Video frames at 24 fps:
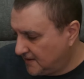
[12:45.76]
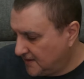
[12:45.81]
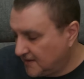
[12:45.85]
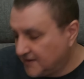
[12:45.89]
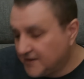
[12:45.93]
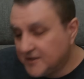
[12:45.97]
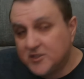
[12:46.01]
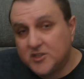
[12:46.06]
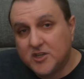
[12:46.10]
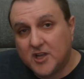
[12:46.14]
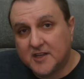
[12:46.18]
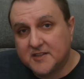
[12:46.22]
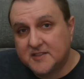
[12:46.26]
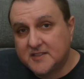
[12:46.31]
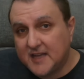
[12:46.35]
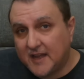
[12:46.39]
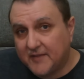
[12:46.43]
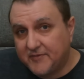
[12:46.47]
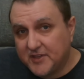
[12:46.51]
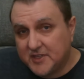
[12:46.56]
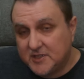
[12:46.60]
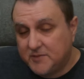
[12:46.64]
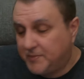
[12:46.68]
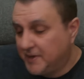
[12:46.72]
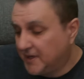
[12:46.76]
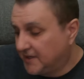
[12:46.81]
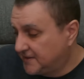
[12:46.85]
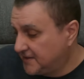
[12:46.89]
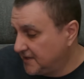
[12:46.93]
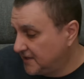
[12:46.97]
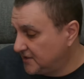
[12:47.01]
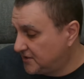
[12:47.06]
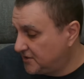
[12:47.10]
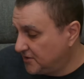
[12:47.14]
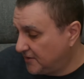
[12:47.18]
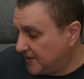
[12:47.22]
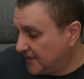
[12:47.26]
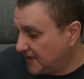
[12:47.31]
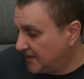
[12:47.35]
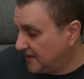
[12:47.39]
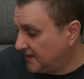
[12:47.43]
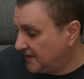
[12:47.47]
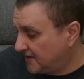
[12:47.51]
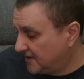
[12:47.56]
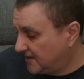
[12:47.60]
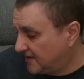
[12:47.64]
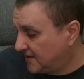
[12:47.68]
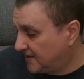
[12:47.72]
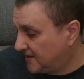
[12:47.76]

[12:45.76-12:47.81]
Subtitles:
this is all stuff that's built into it.